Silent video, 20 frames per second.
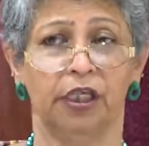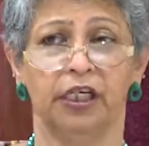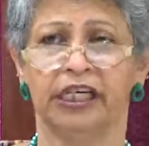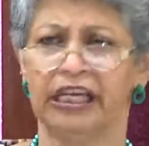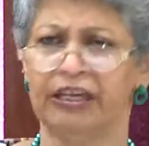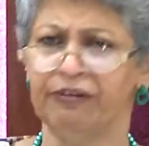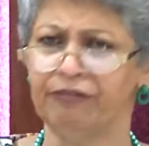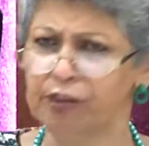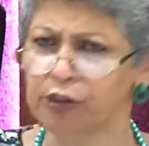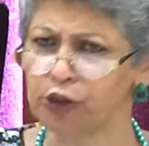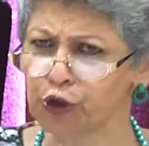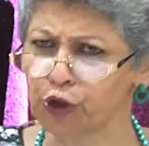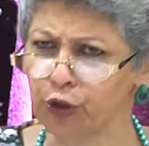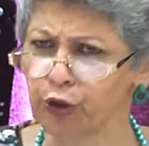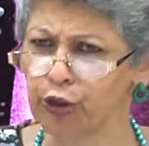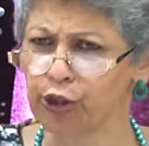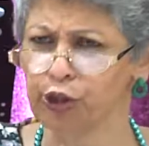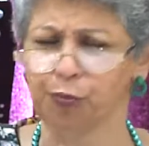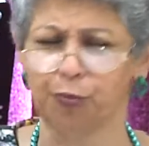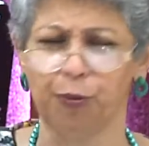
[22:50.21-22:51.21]
He will
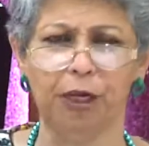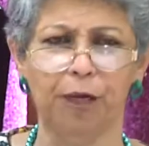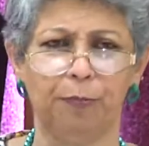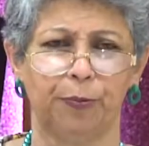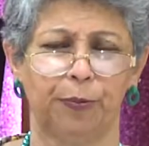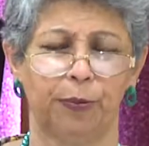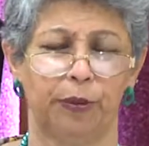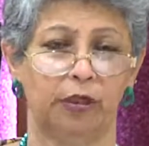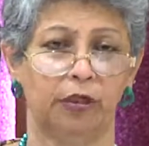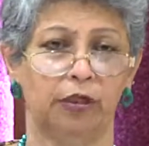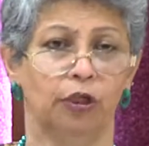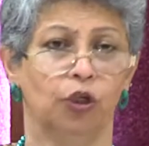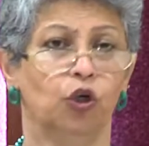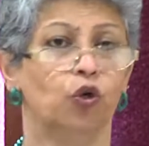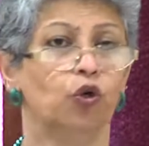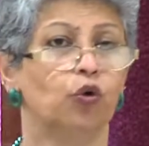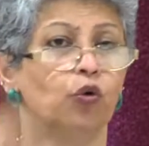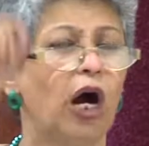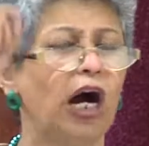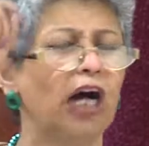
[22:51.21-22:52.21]
choose people
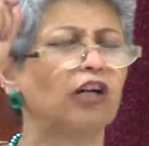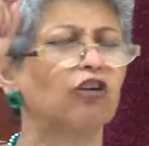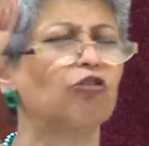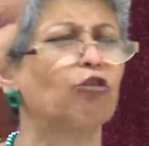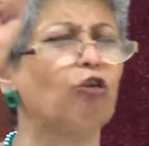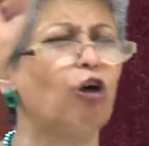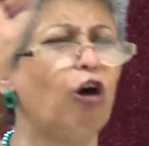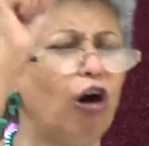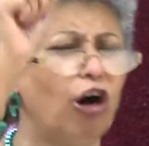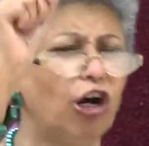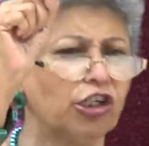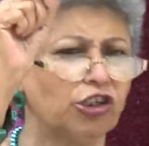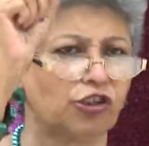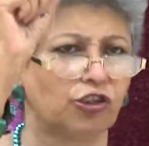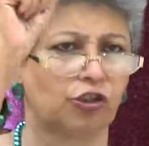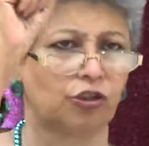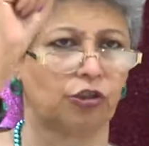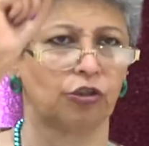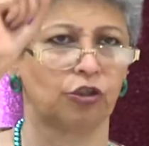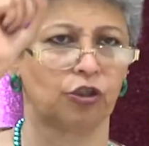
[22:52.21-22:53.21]
who are
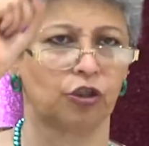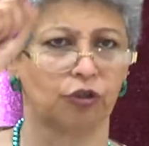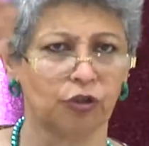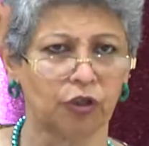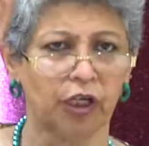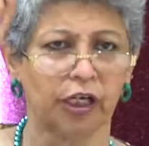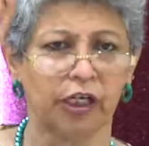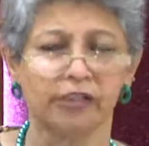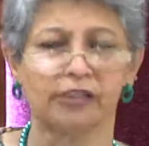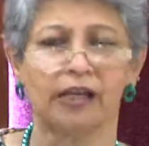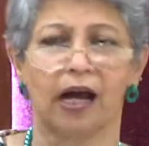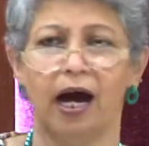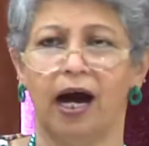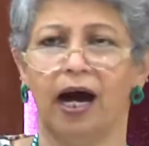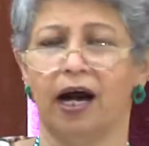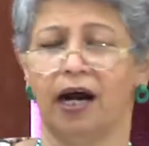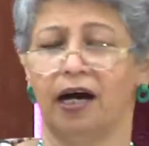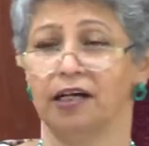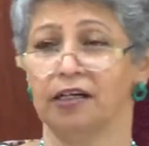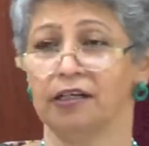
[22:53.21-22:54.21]
close to His
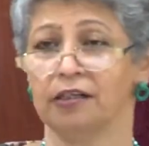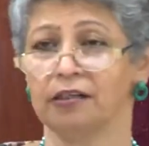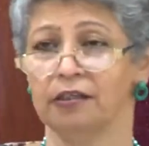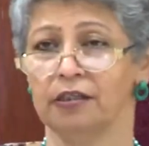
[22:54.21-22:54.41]
heart,